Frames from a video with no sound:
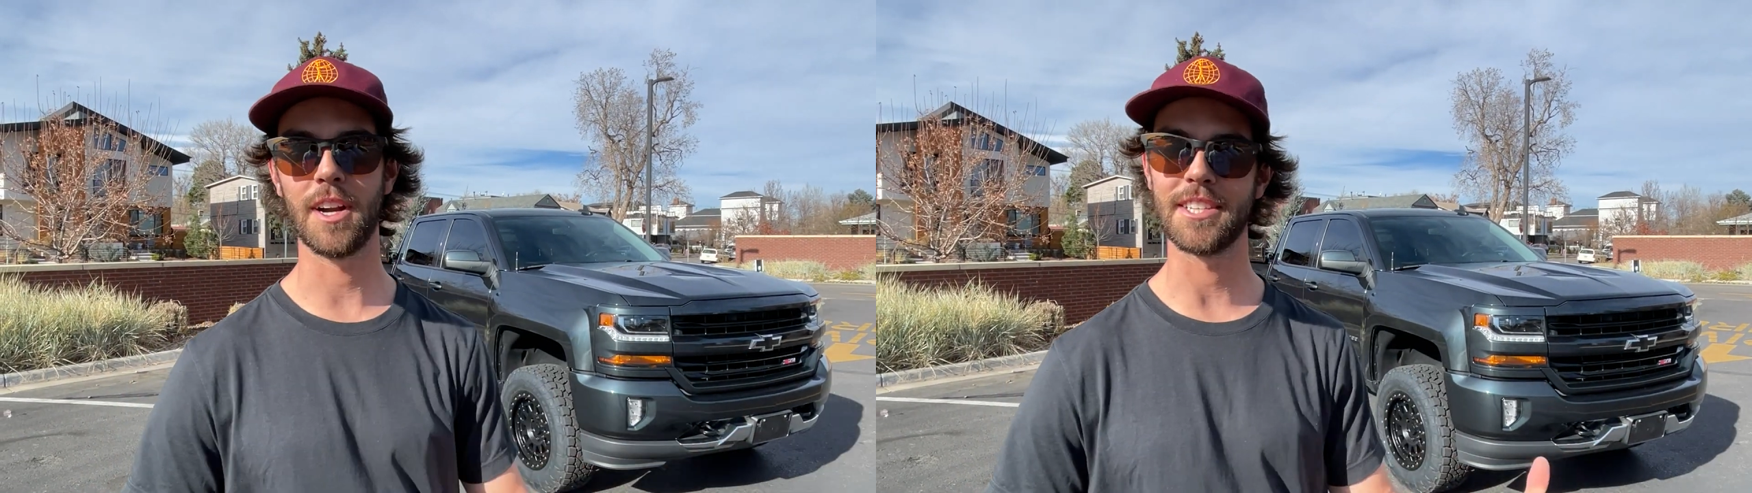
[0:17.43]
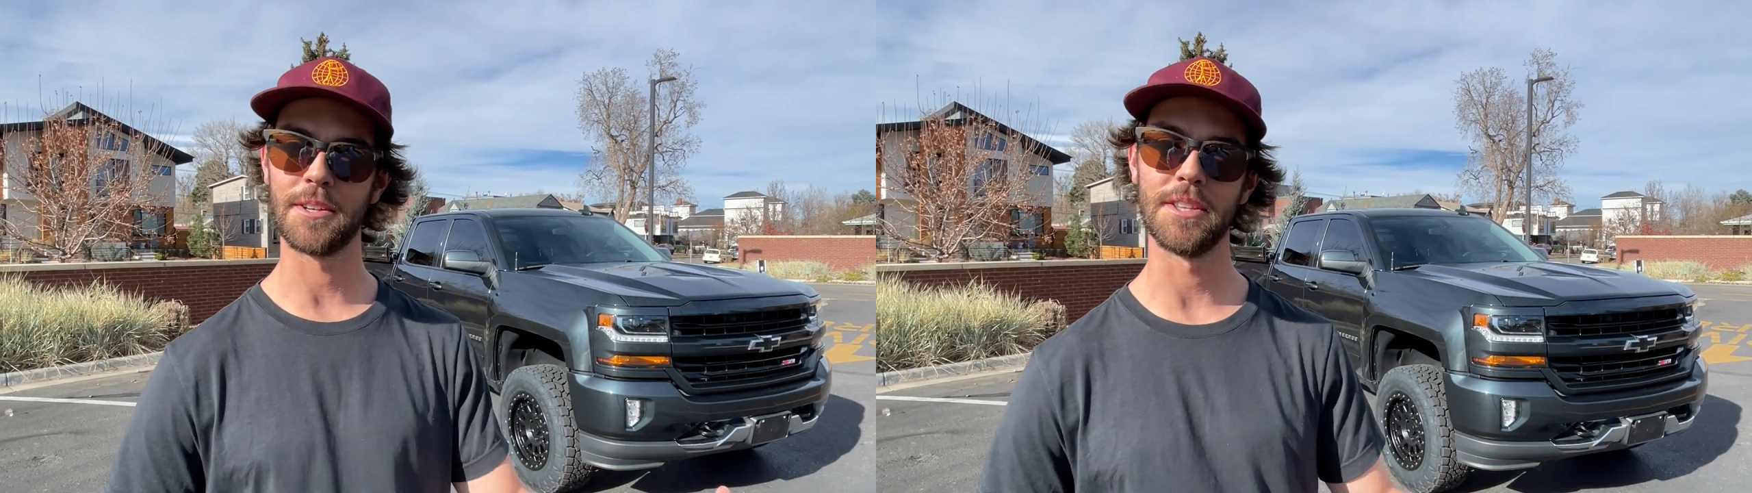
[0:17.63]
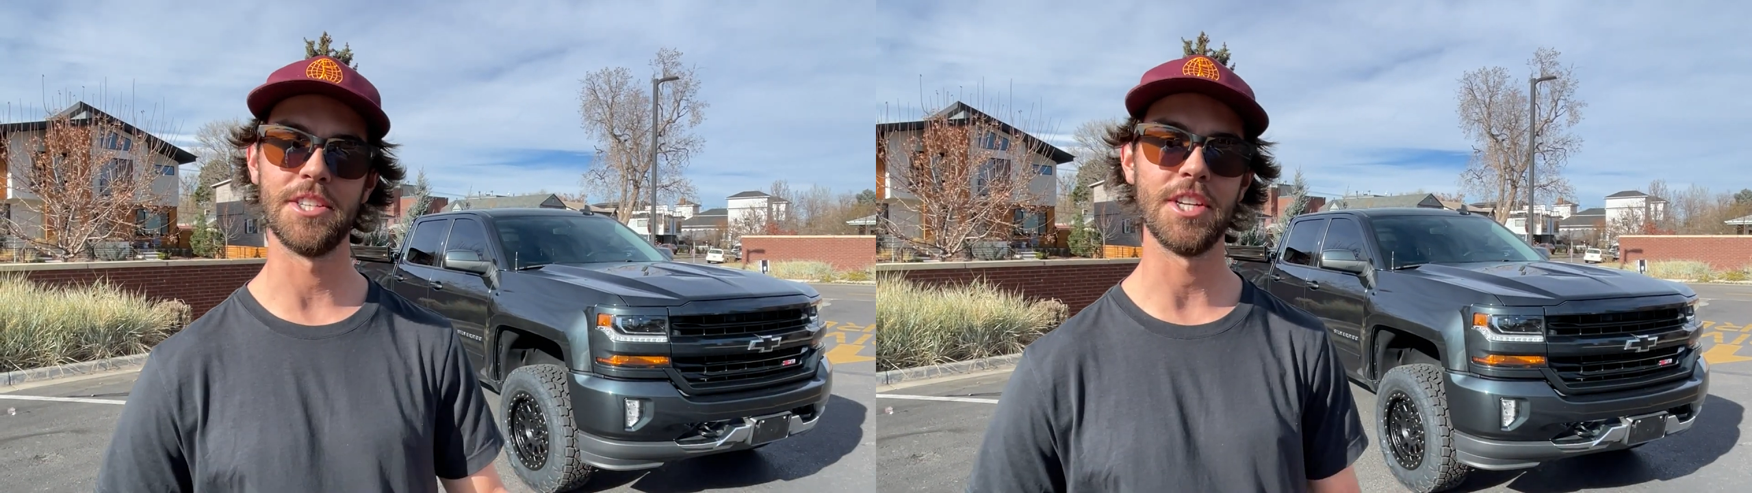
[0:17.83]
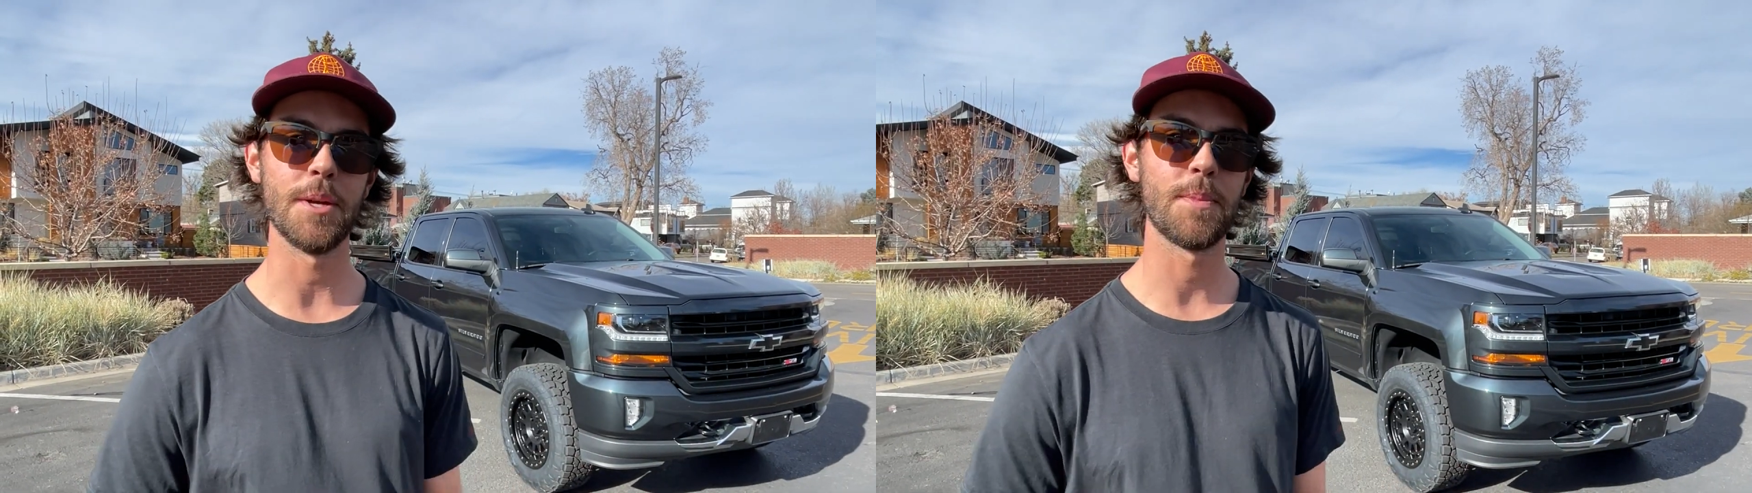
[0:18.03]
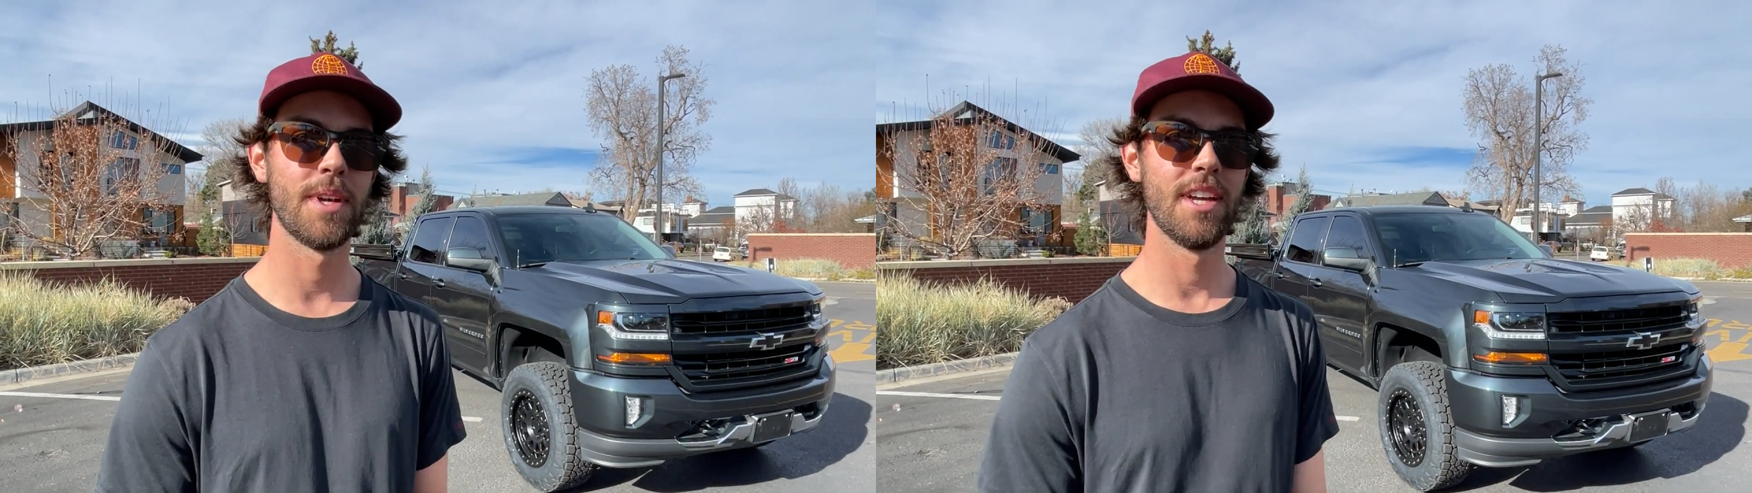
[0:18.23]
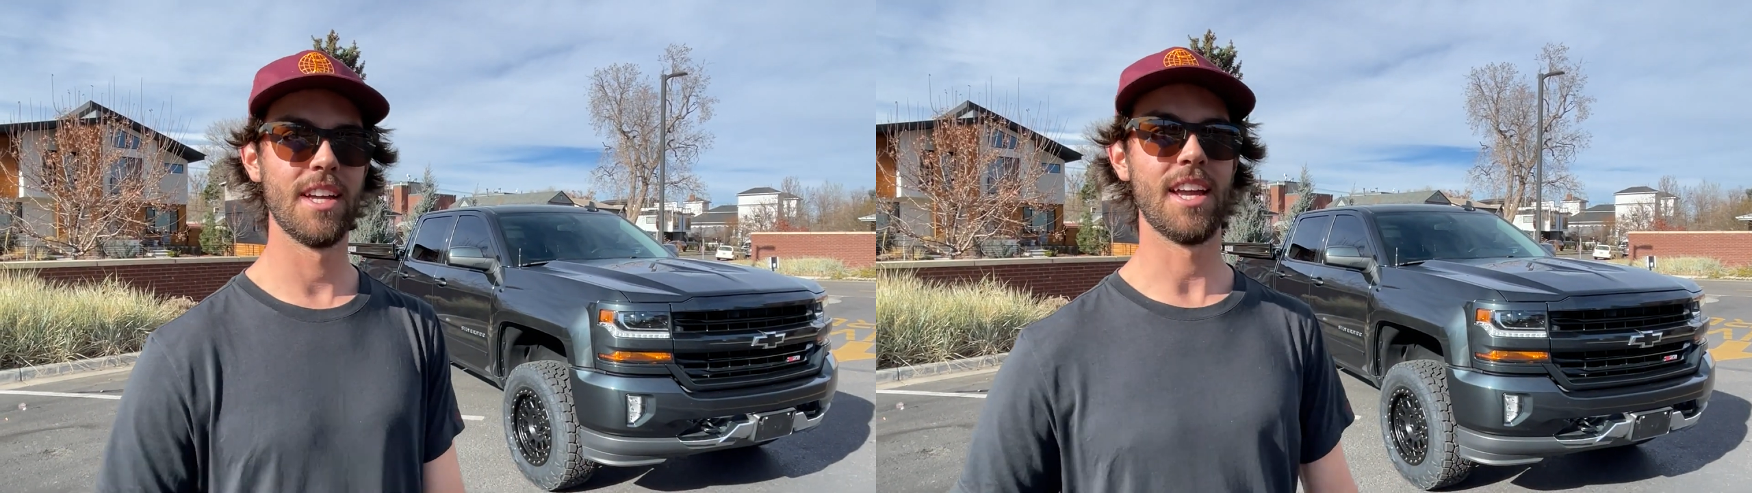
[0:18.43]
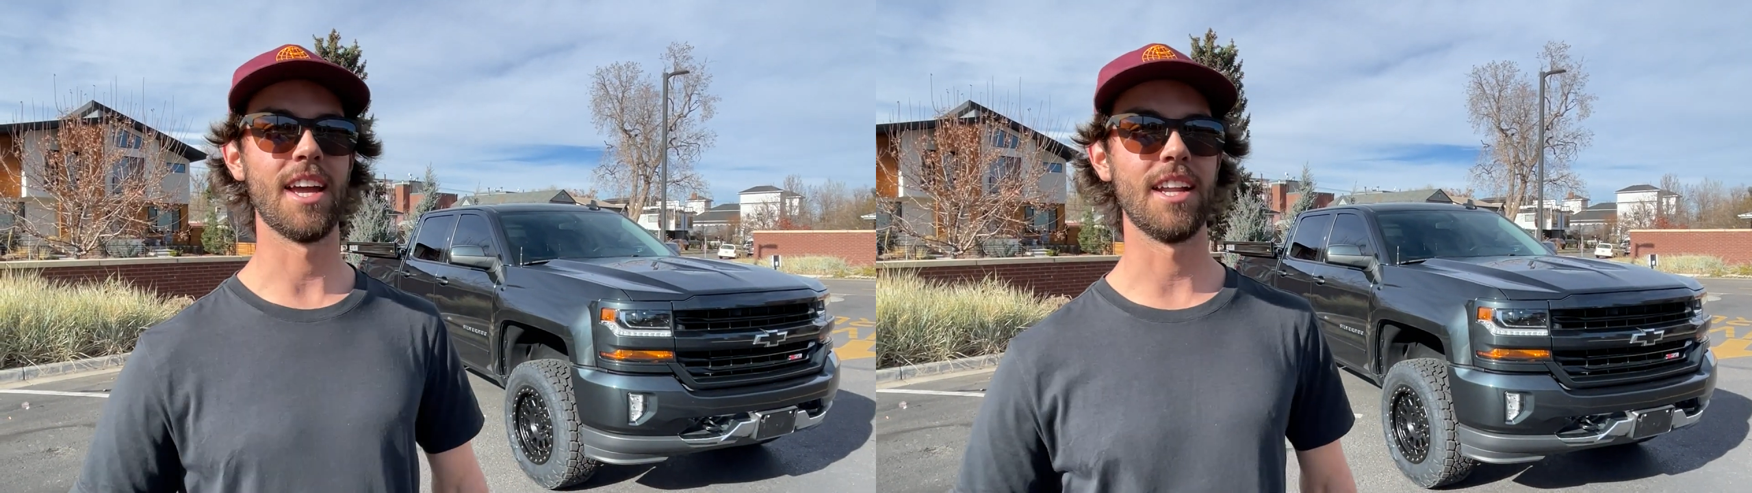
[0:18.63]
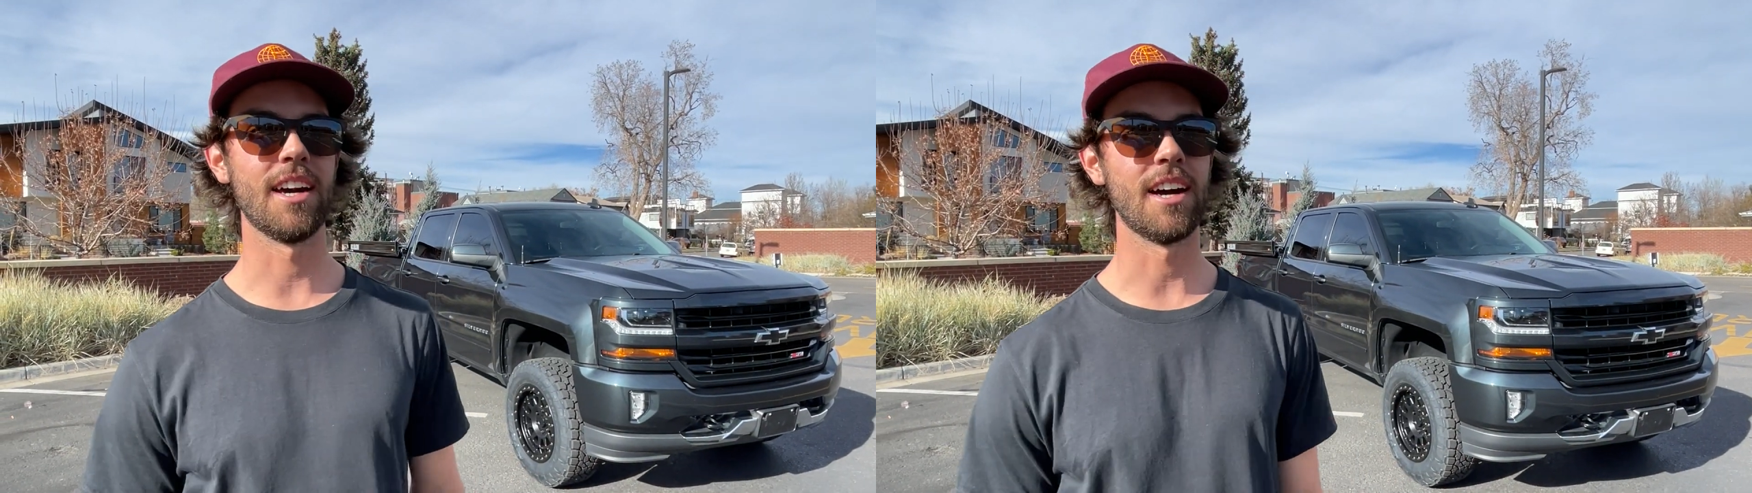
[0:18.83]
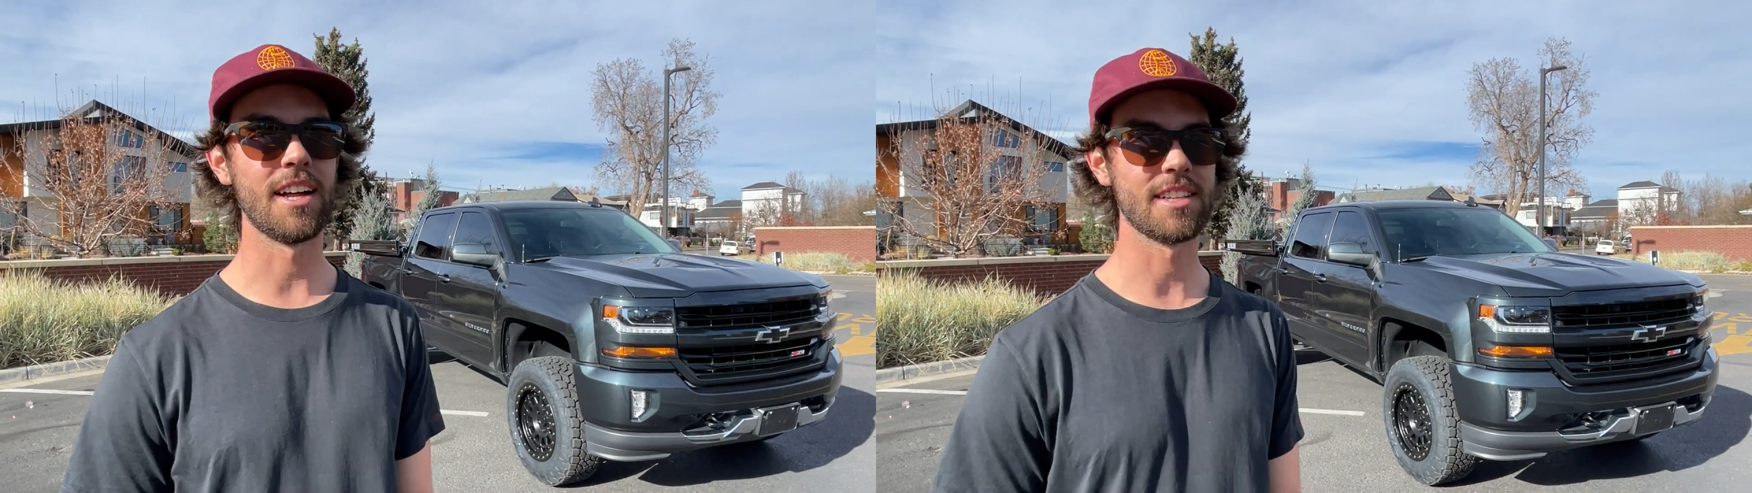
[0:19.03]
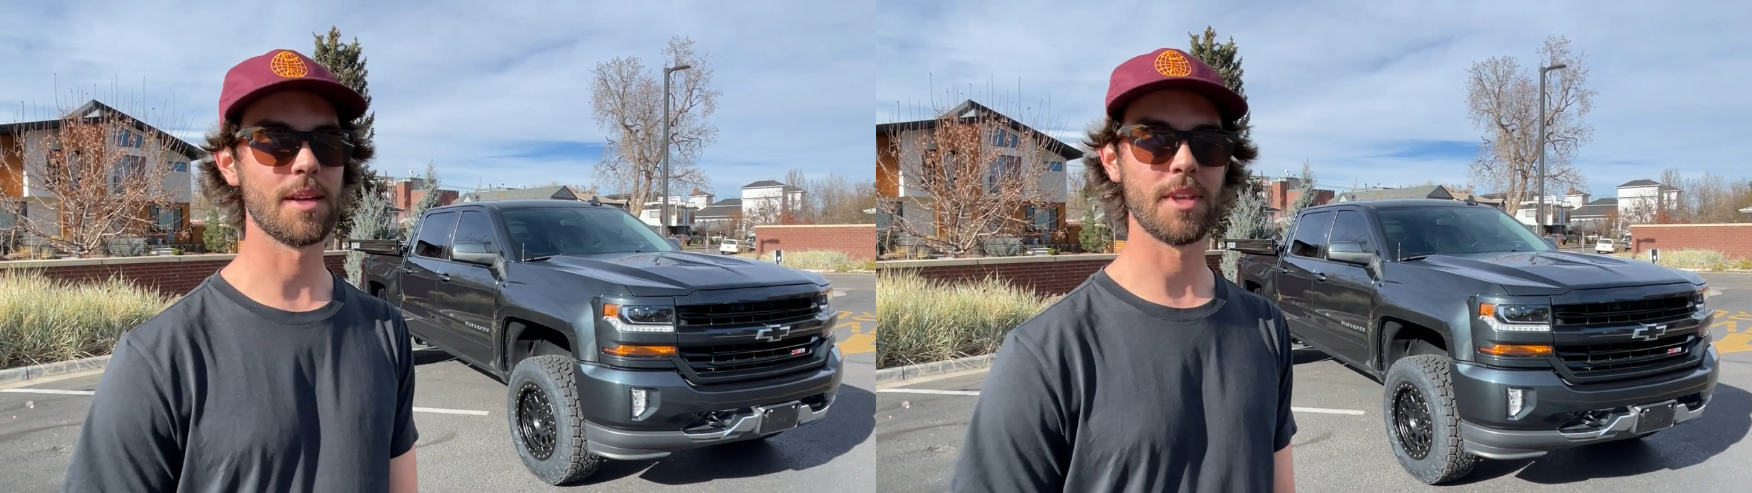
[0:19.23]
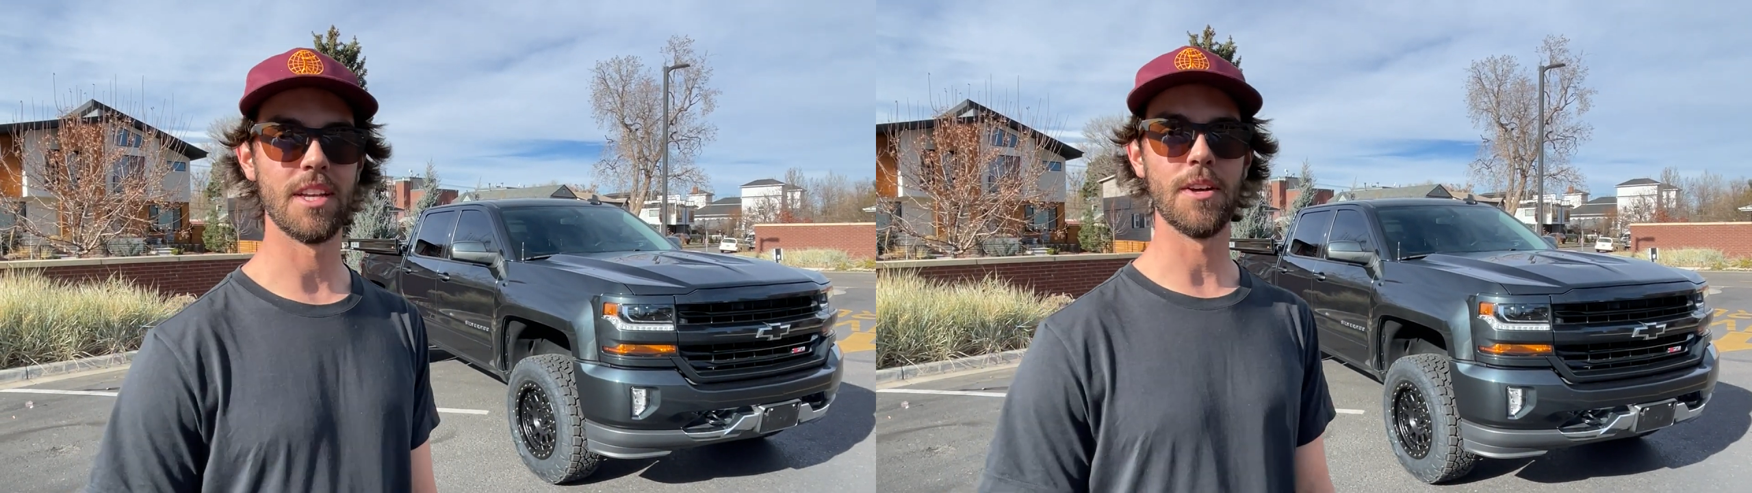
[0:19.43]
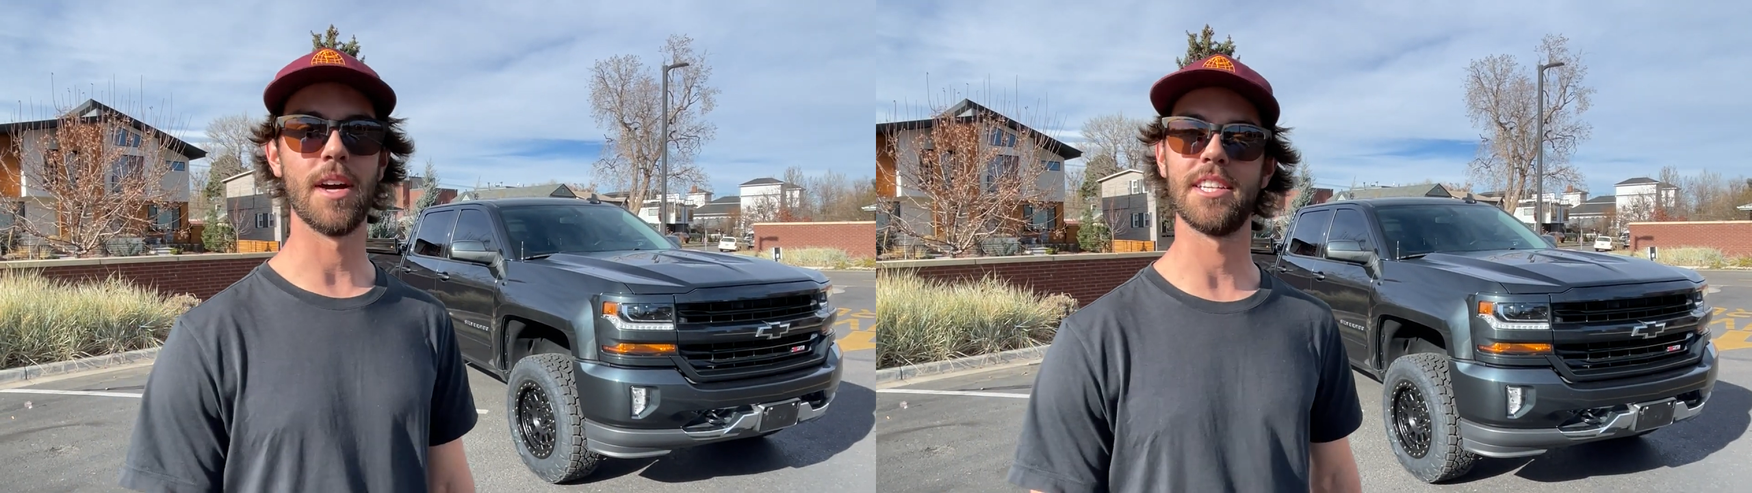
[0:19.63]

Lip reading: I sold the Jeep and onto something new.